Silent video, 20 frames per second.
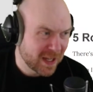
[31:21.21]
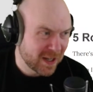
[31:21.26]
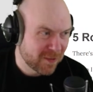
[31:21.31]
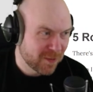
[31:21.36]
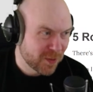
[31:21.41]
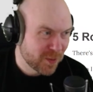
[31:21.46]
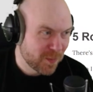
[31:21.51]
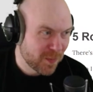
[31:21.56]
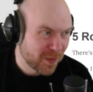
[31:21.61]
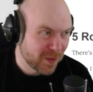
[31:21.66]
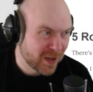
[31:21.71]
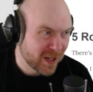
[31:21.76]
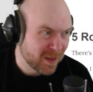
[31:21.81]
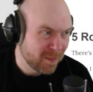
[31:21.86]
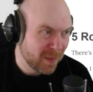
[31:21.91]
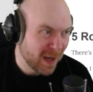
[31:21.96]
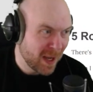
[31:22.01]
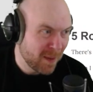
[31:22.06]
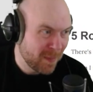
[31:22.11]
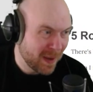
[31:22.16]
in room 3 to
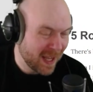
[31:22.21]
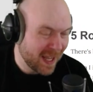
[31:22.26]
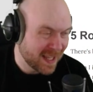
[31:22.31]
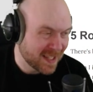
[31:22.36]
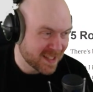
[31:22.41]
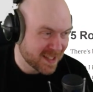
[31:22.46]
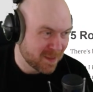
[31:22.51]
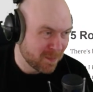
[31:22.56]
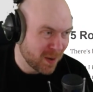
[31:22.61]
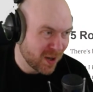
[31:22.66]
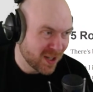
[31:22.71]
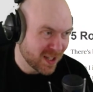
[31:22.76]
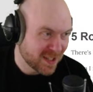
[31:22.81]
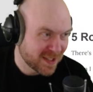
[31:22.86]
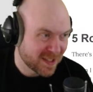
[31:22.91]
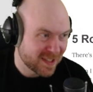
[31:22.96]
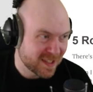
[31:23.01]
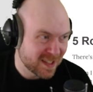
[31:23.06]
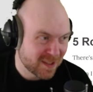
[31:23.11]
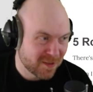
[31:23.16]
bypass the
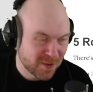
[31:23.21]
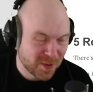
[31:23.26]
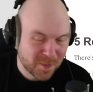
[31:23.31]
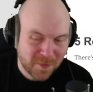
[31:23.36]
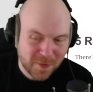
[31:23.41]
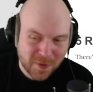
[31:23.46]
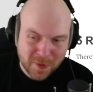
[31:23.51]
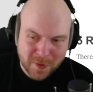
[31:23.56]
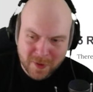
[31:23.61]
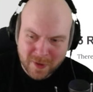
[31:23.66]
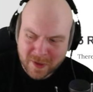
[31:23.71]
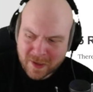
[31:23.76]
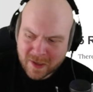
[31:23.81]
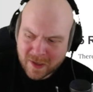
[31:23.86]
boss in room 4.